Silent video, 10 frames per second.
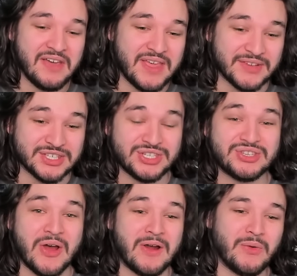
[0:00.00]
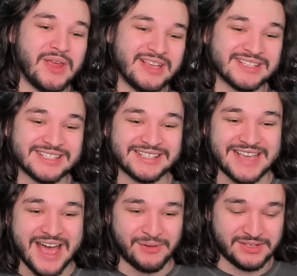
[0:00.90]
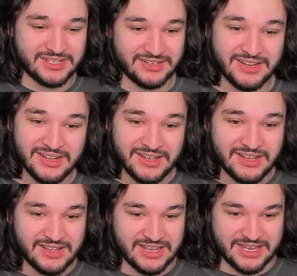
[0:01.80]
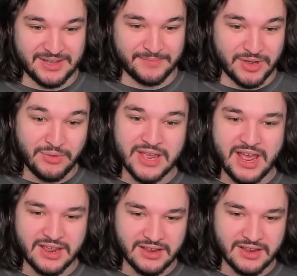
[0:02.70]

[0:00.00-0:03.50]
They have a Starwing Scout. Okay.